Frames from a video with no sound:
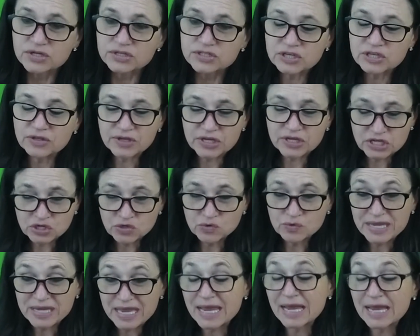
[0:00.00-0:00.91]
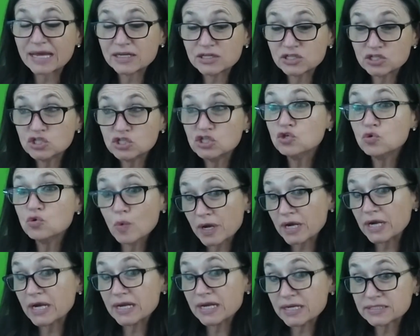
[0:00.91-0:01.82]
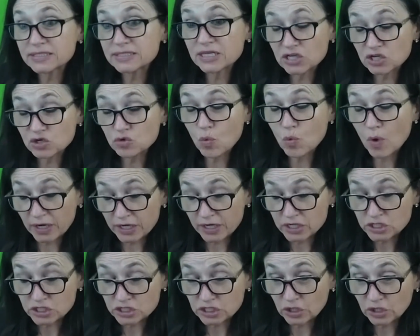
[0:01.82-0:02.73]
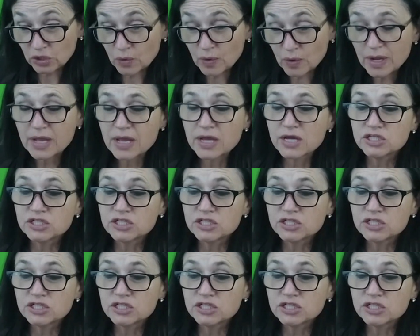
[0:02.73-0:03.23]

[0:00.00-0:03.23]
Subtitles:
so that you can do what it is that you want to do.